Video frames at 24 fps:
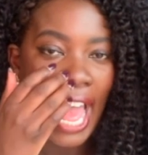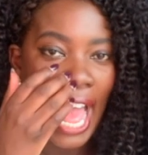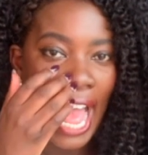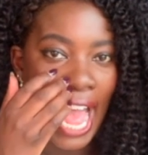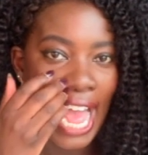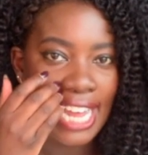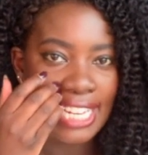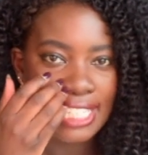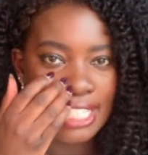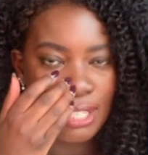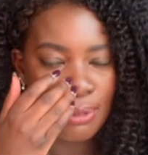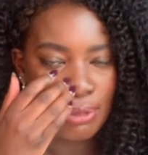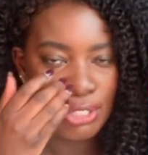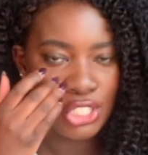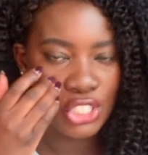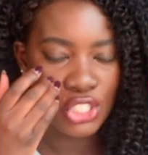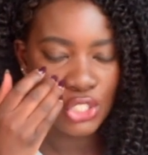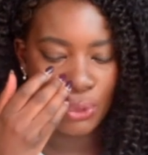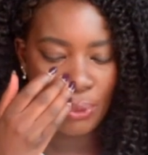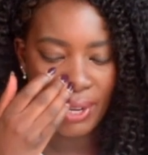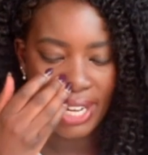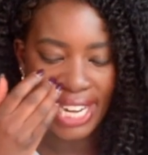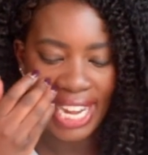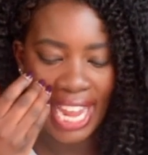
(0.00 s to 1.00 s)
as he was
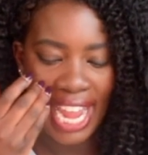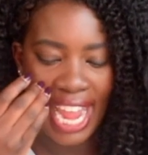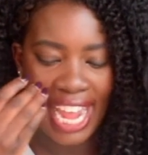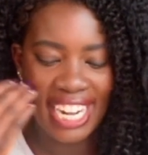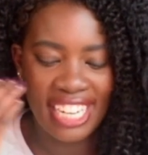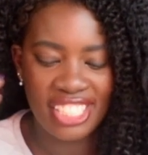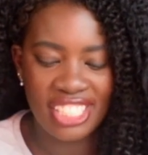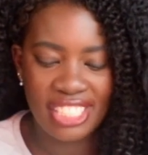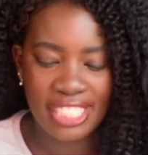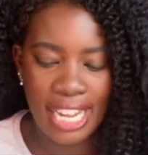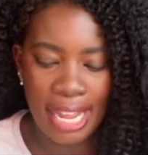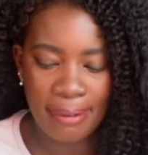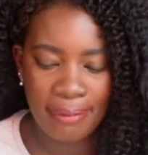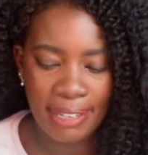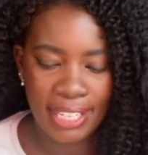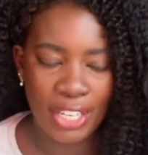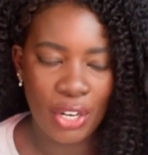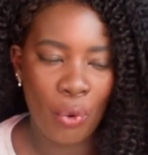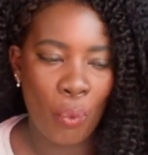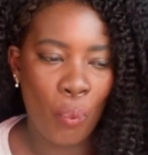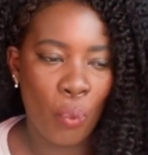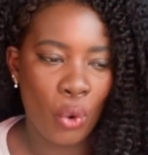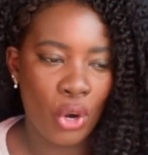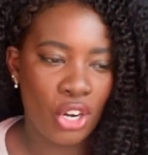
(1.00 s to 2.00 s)
doing it. And it just kept
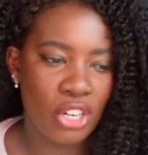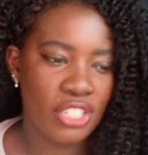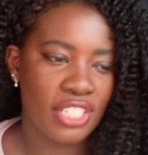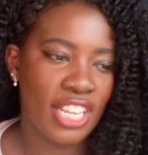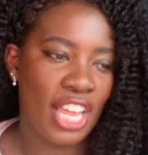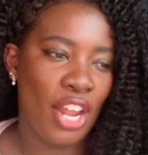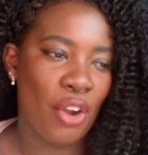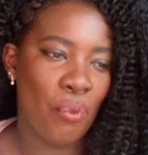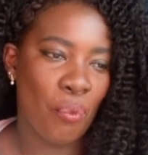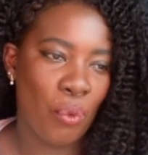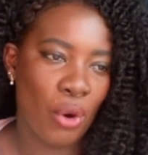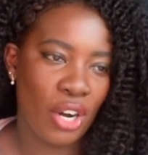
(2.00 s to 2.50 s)
getting worse and